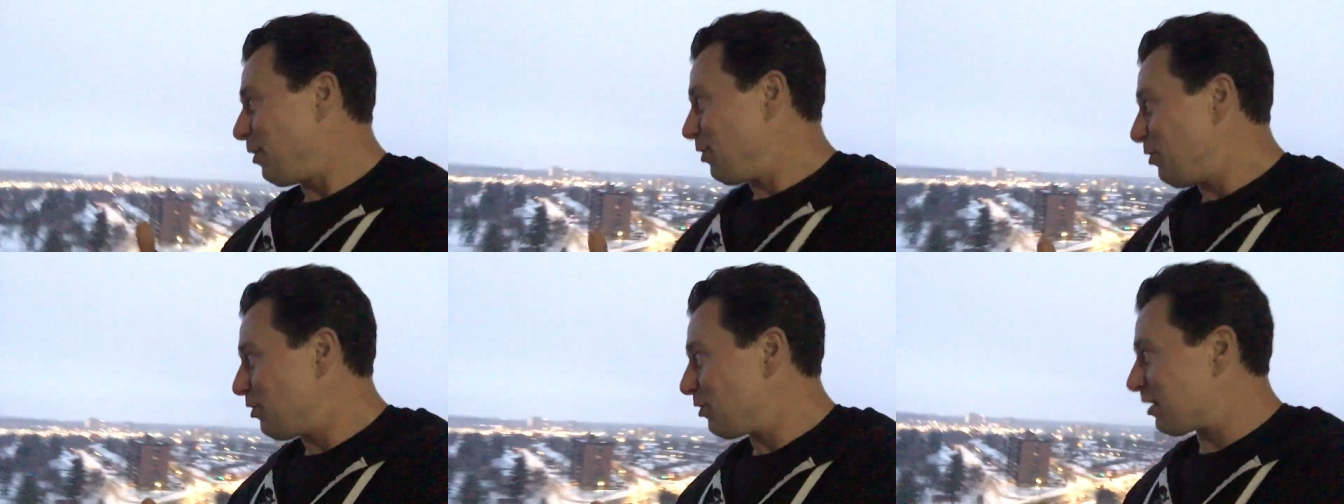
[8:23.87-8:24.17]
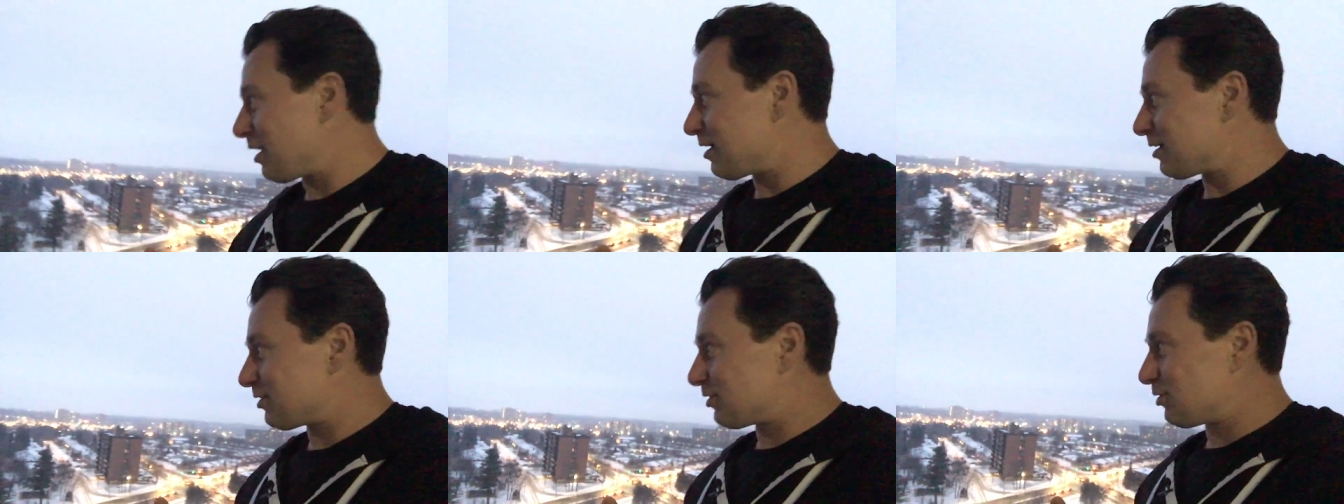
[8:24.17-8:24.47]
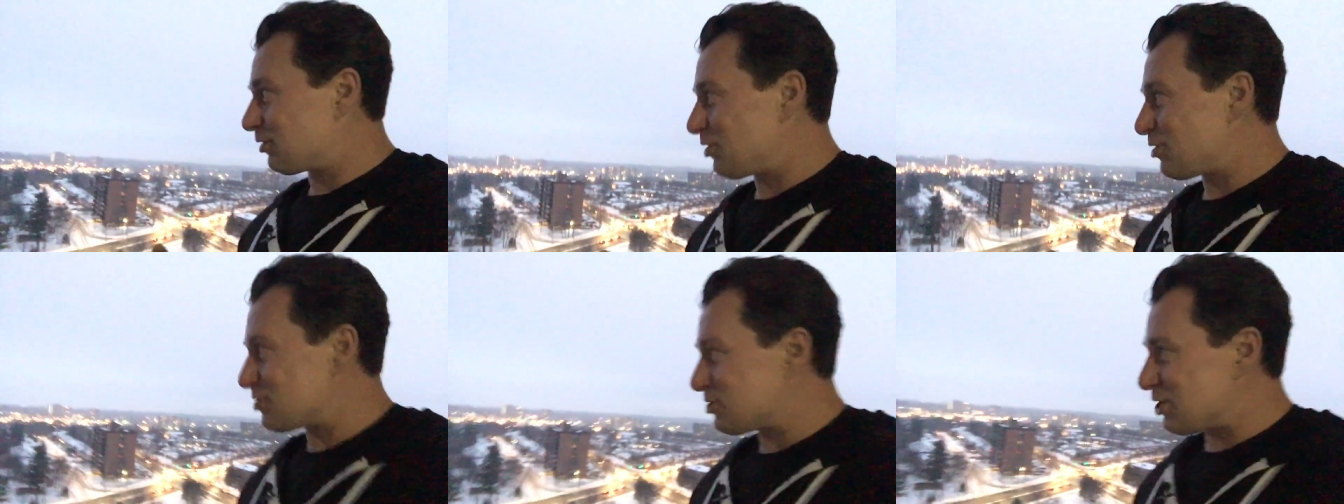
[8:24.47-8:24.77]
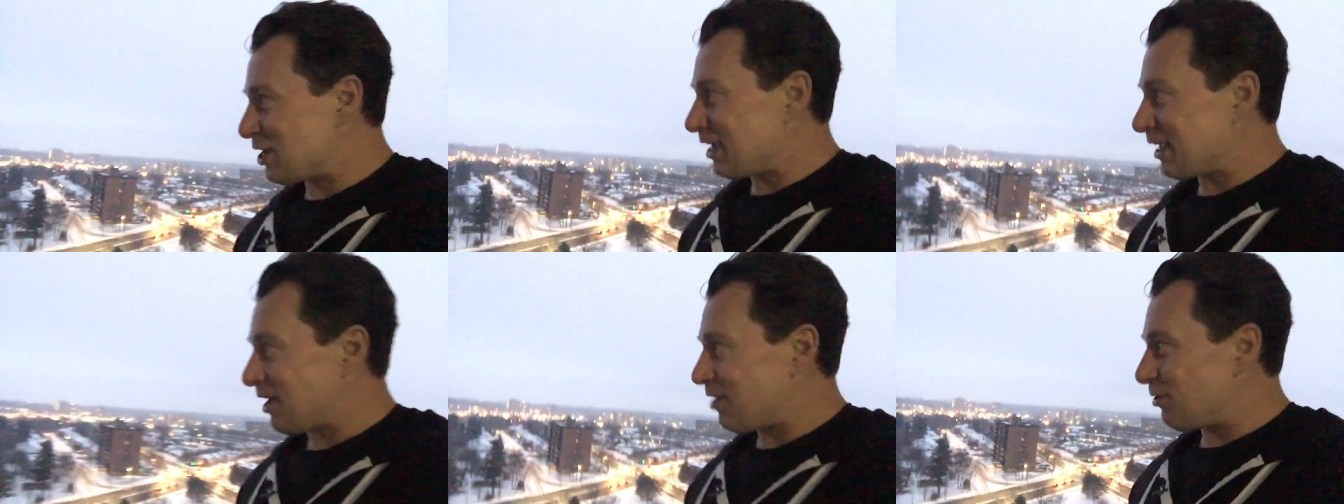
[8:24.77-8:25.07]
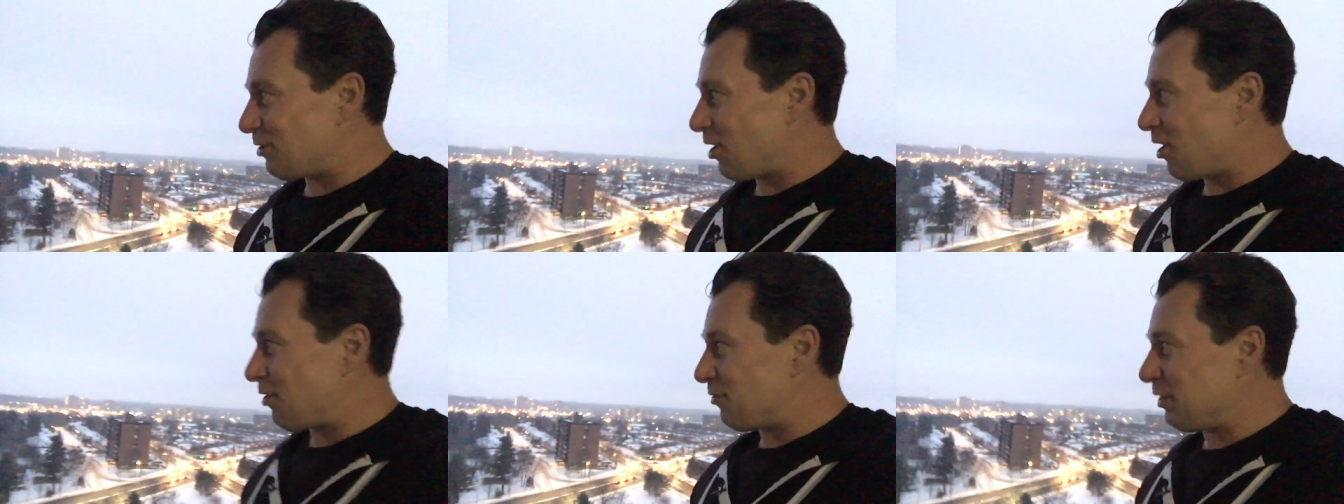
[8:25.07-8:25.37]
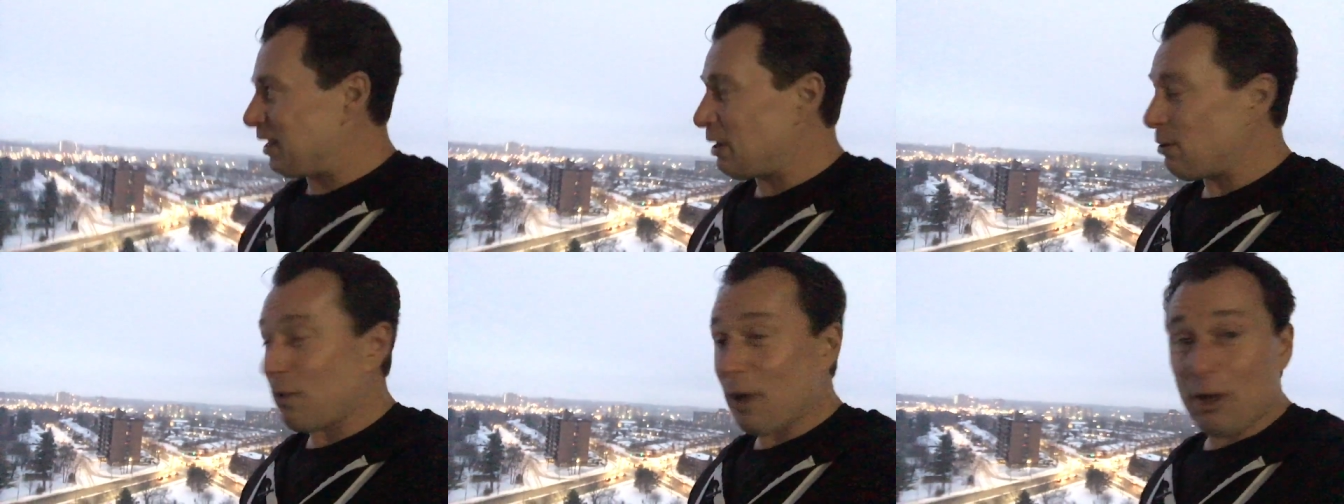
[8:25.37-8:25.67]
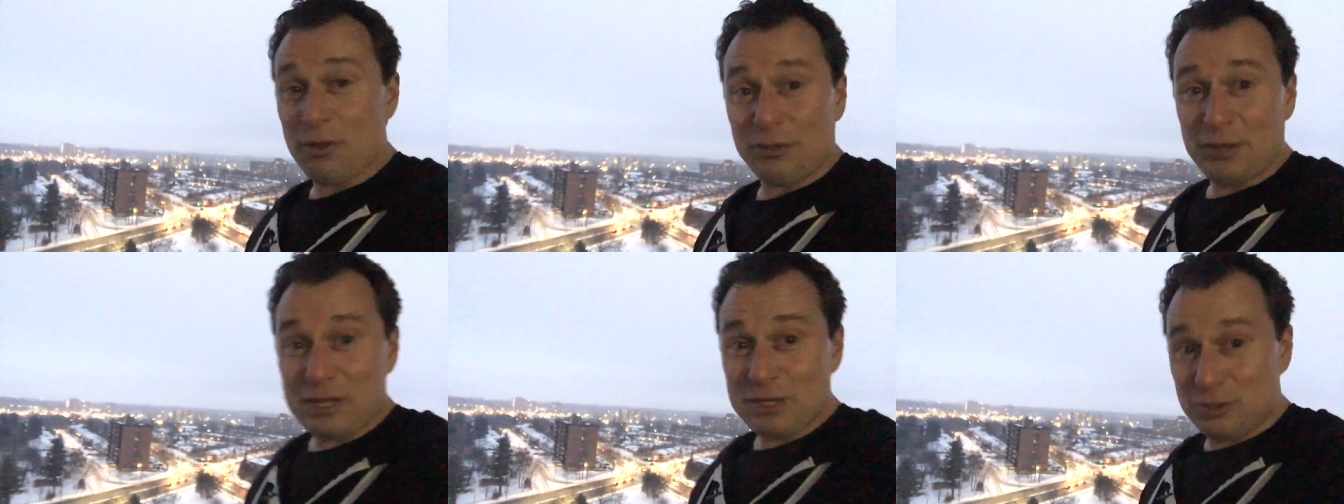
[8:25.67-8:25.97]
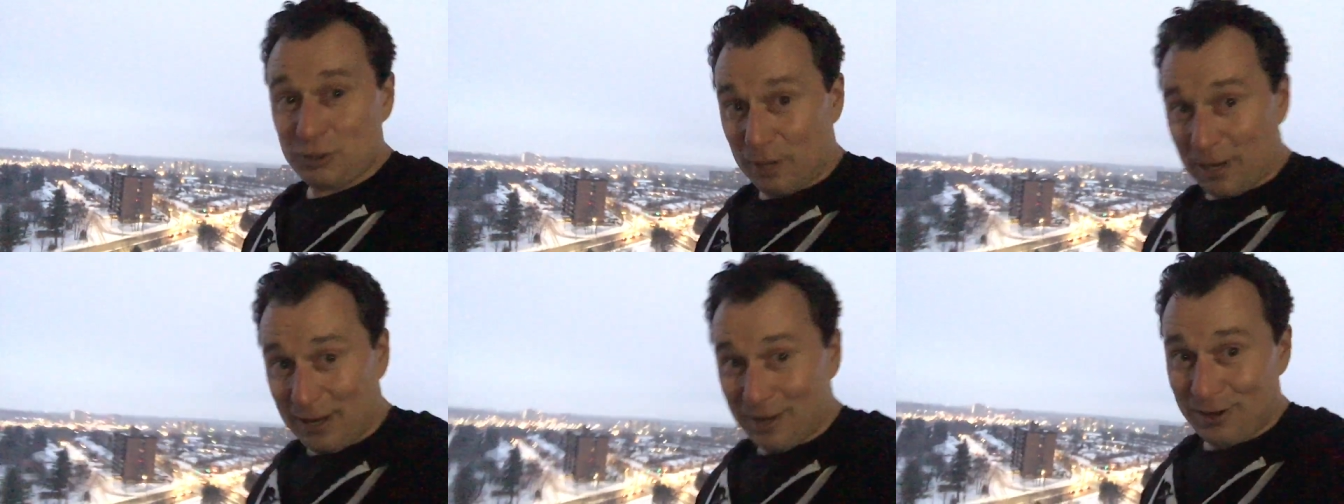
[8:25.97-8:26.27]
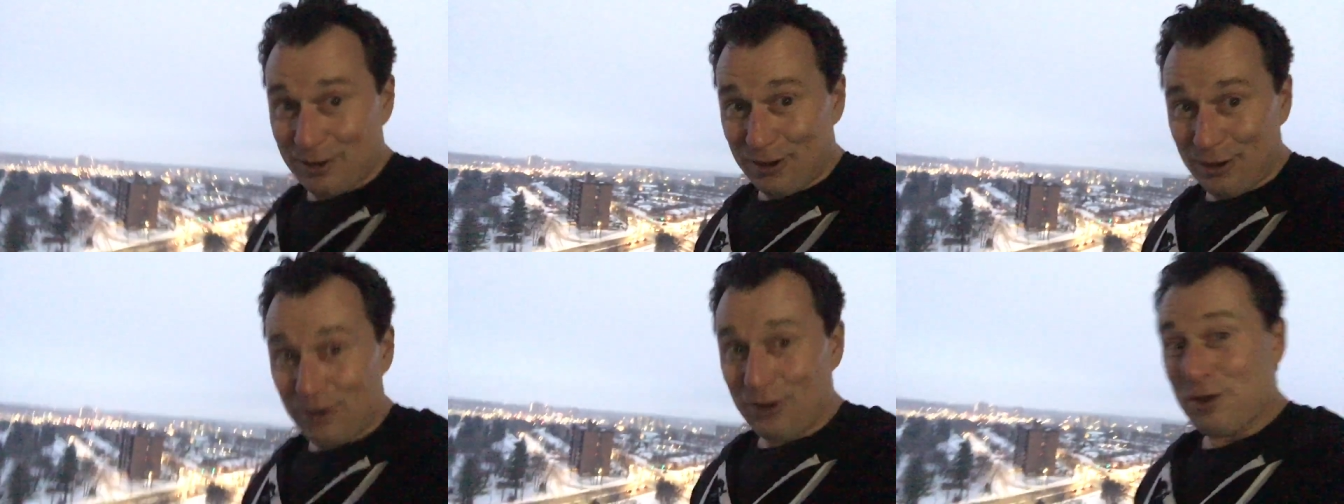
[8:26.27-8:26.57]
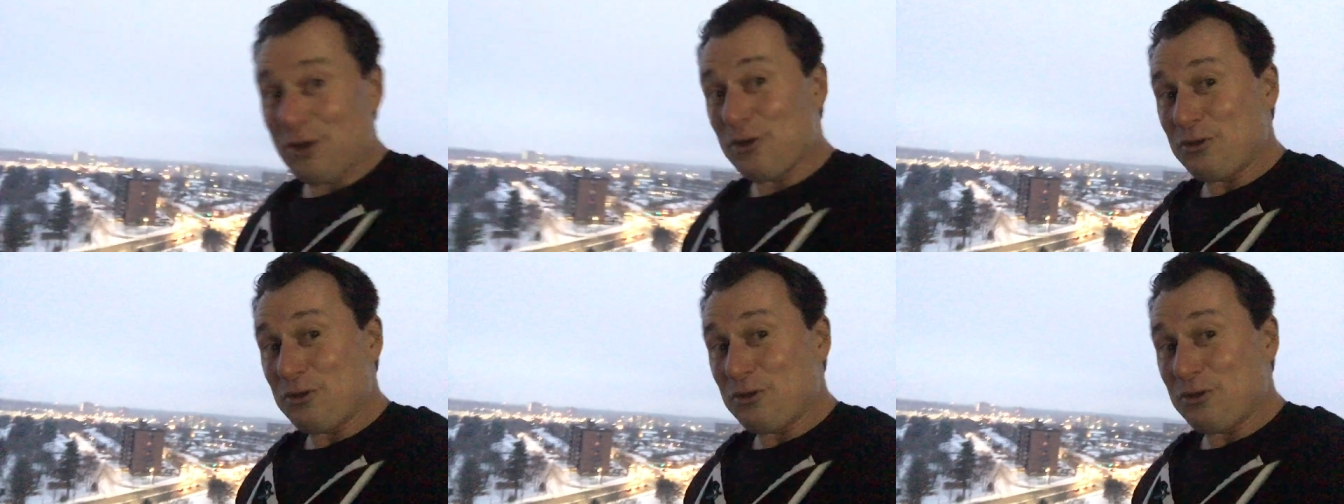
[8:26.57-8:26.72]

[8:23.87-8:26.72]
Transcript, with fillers: You could, could check out on the wealthy trainer